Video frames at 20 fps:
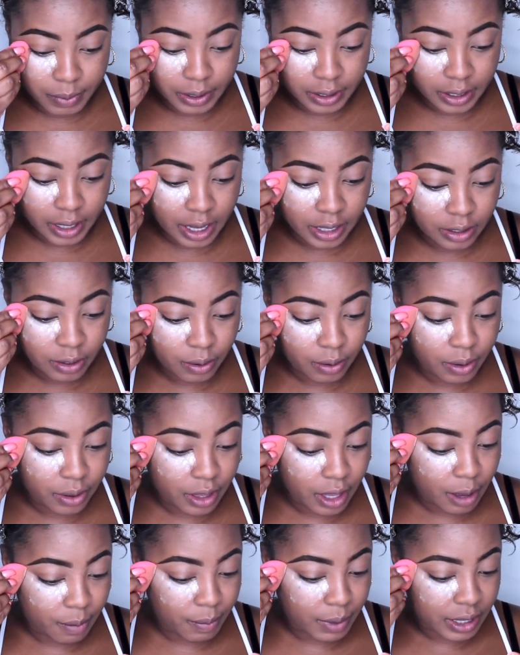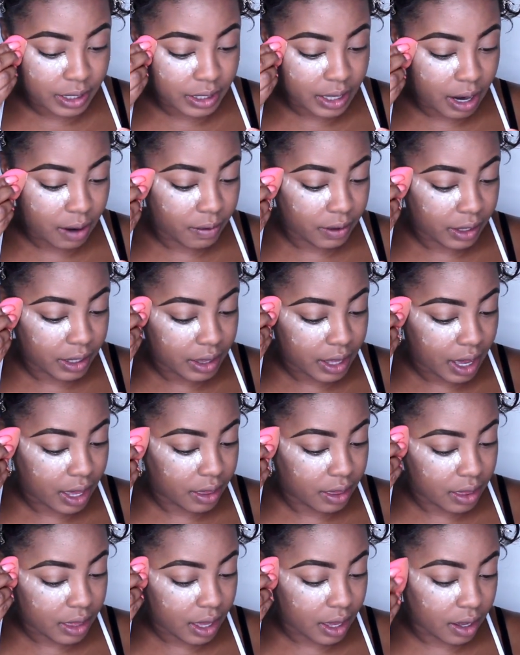It's not too thin, but it's not really
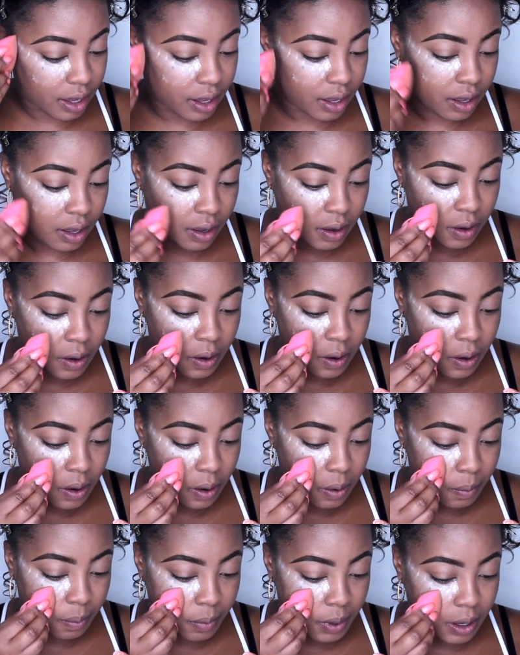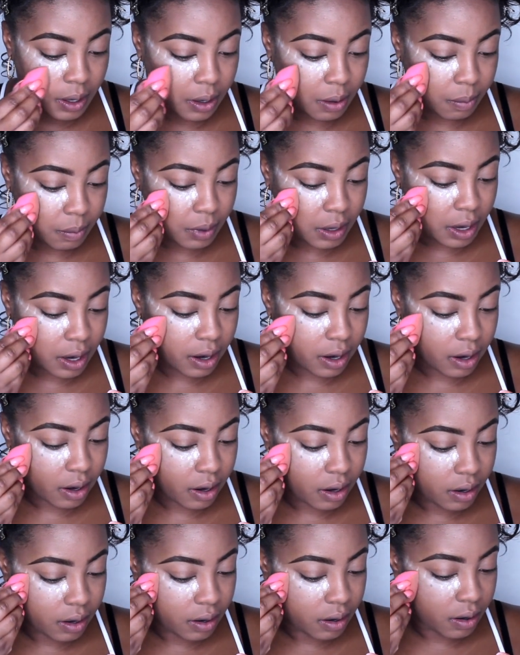that thick. Medium
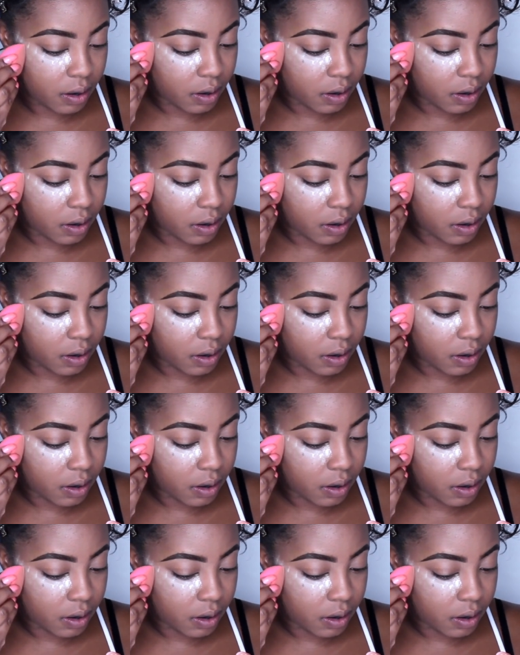layer.